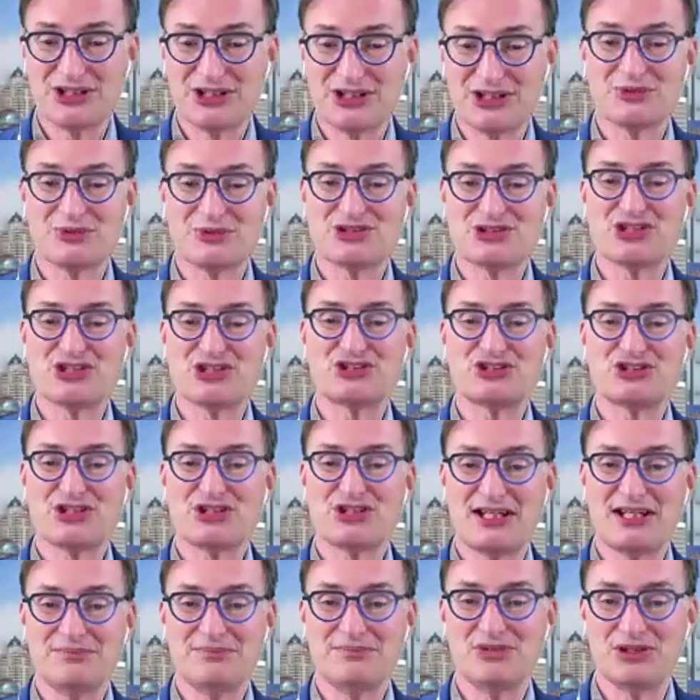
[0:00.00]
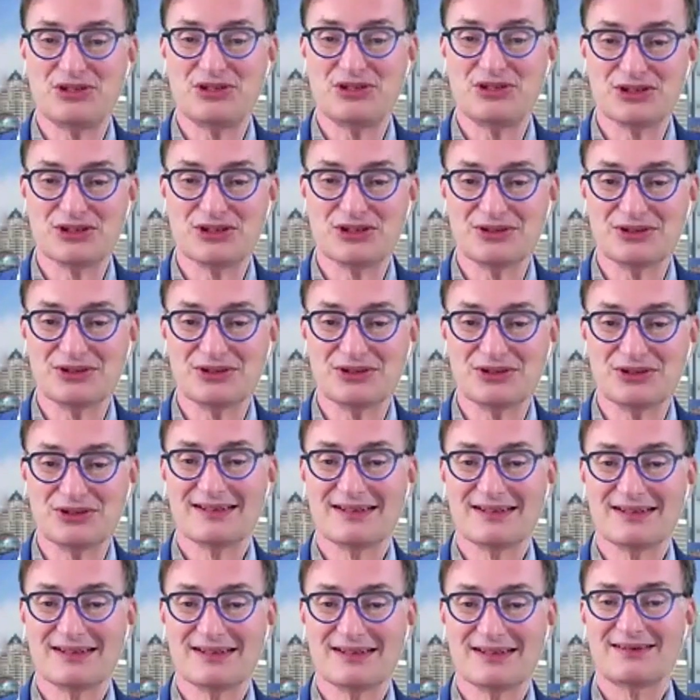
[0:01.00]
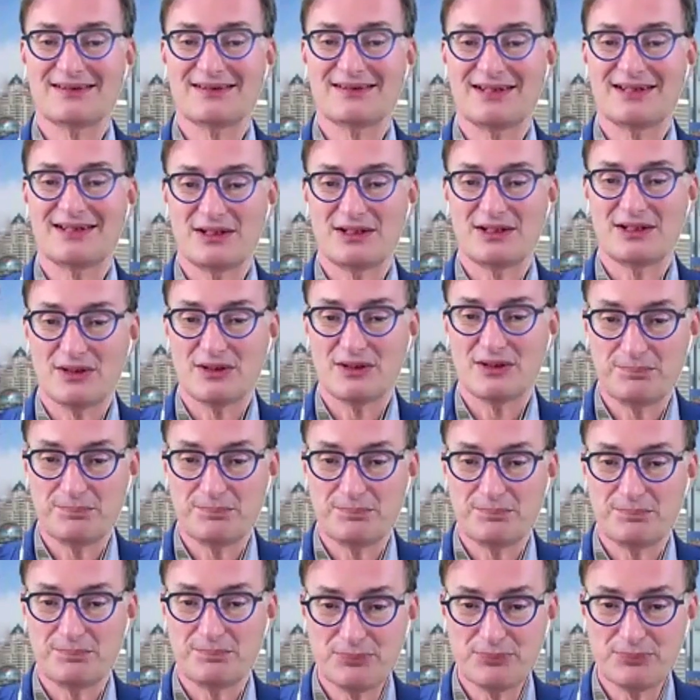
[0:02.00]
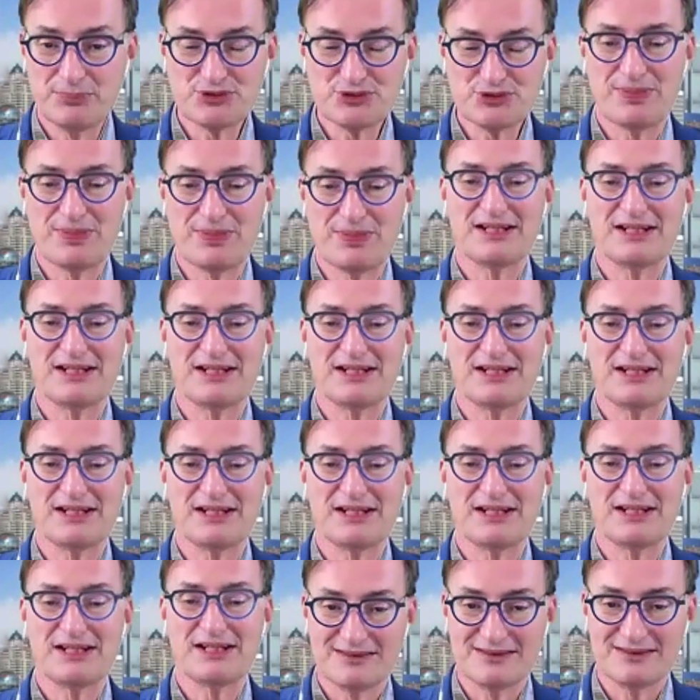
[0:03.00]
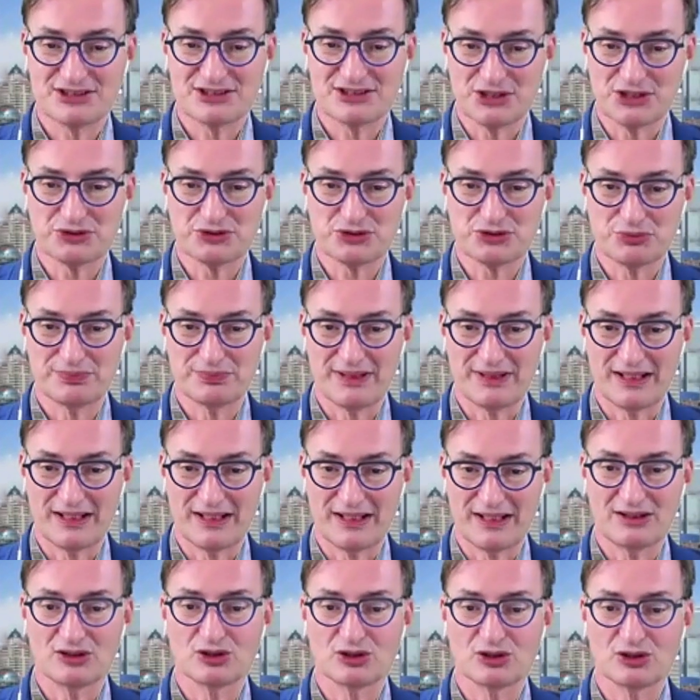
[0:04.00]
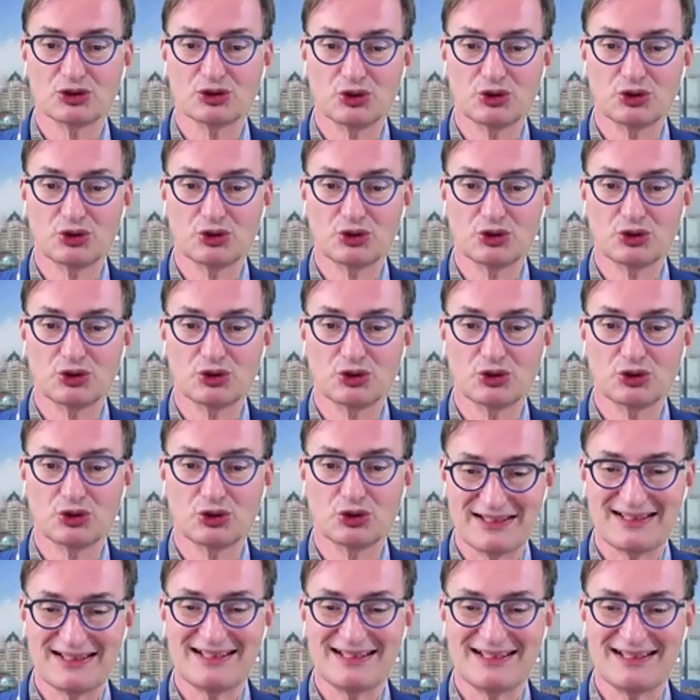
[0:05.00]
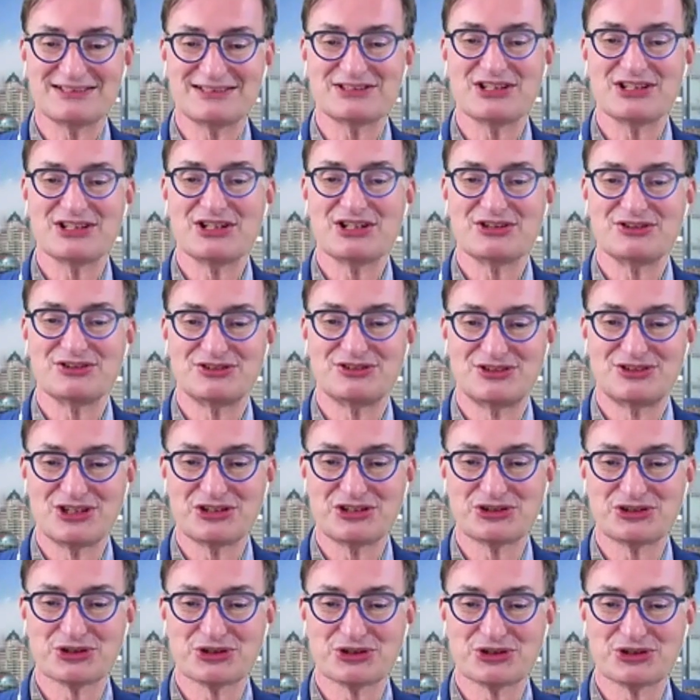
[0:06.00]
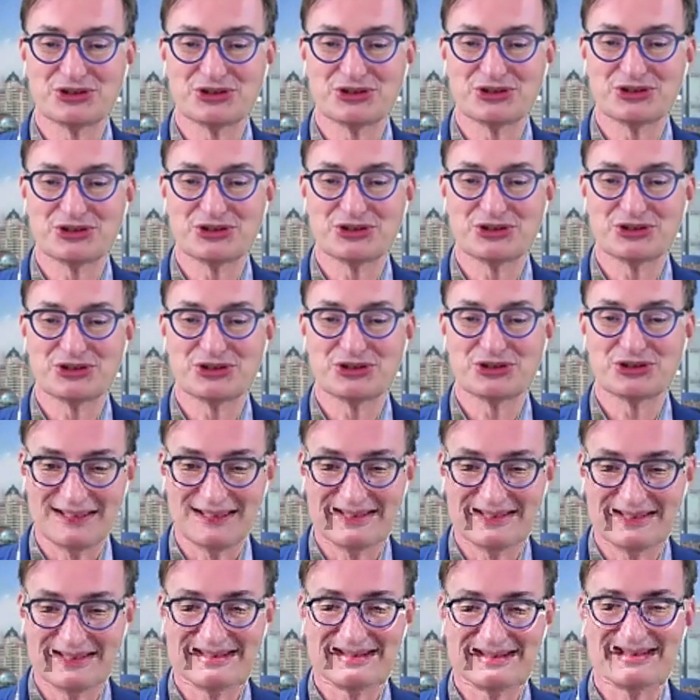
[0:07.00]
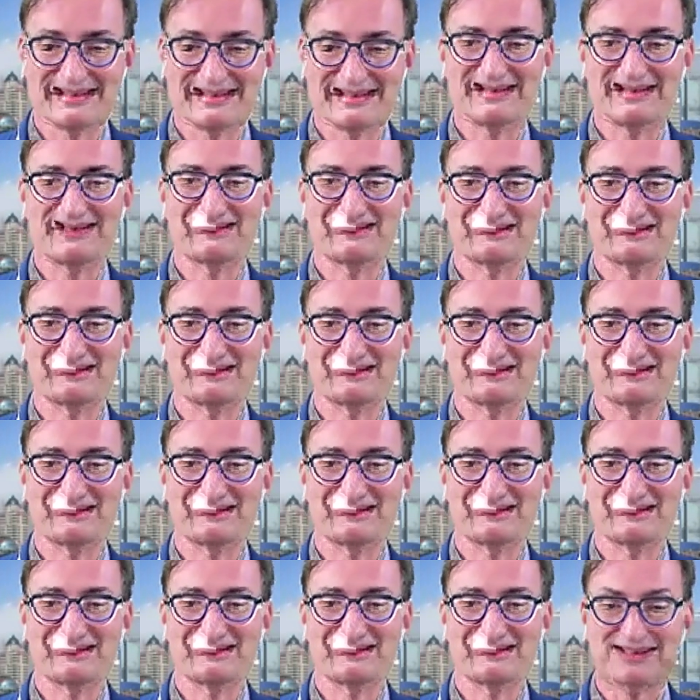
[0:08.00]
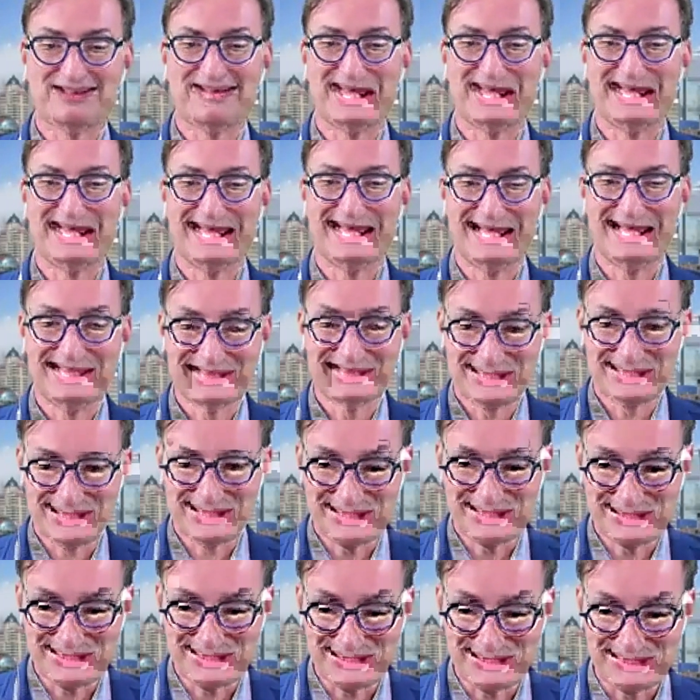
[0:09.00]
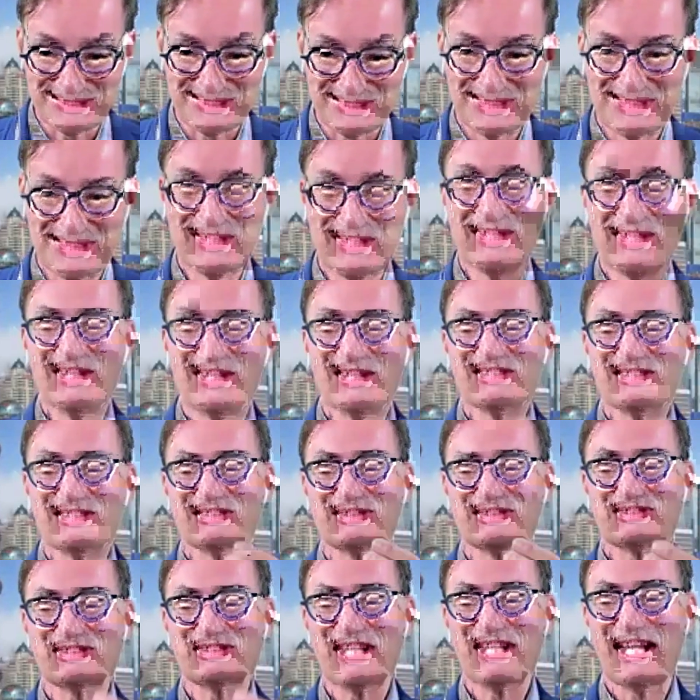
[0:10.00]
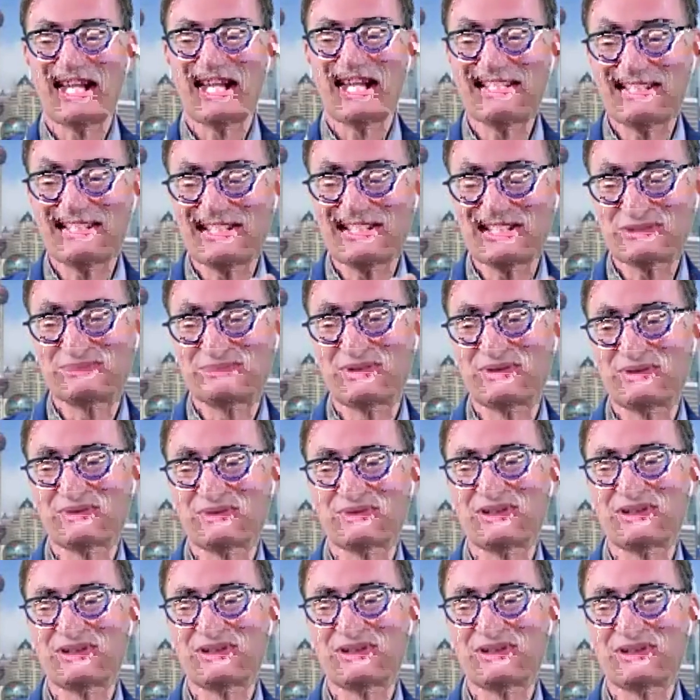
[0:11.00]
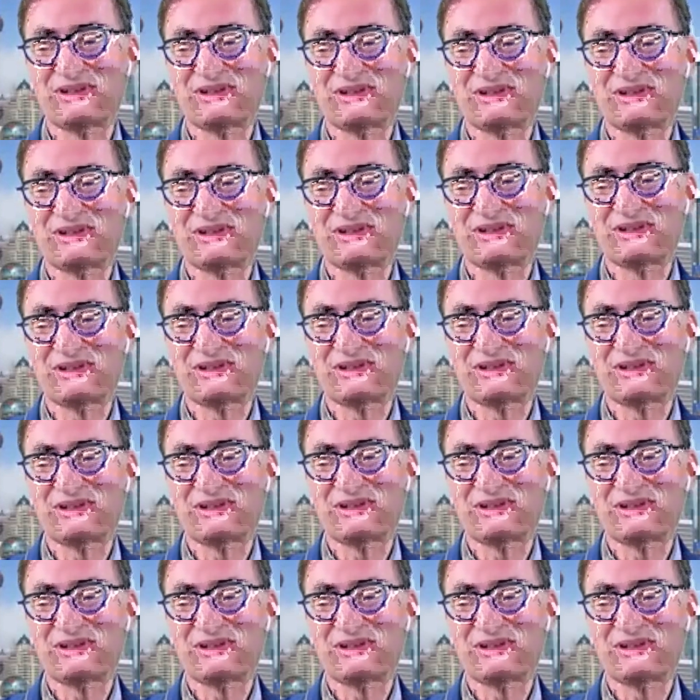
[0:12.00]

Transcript: was the same year that the People's Bank of China, the central bank, launched its Digital Currency Research Institute. So China has been researching